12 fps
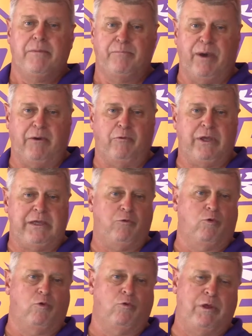but
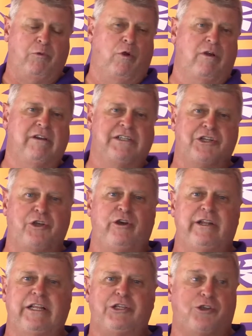we weren't as
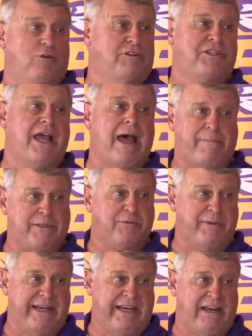good at shortstop as
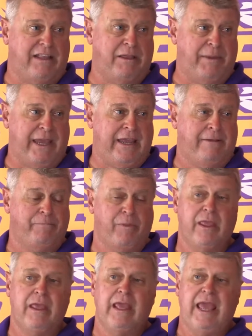we needed to be,
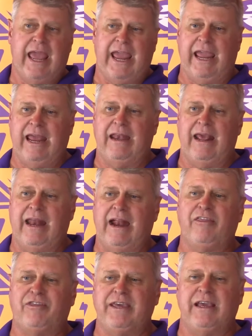and
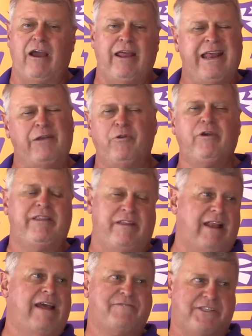I think, and really the
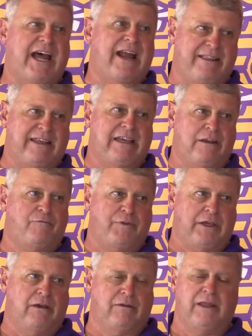left side of the
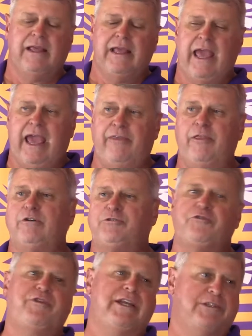infield, and
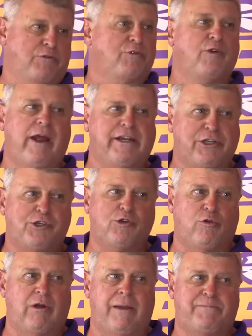those are things we're trying to
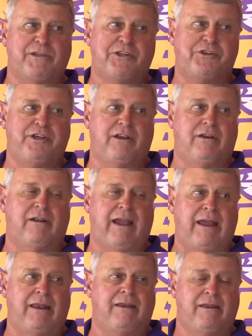shore up this year
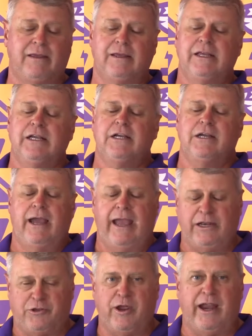
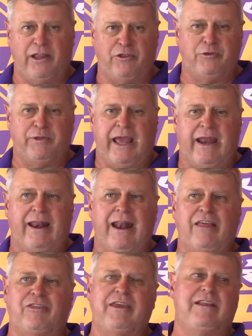and try to do that. And
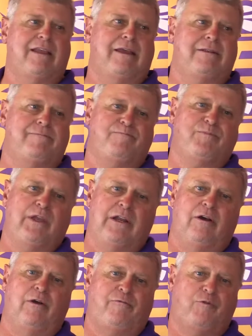I think that
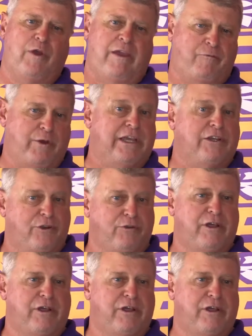if we can do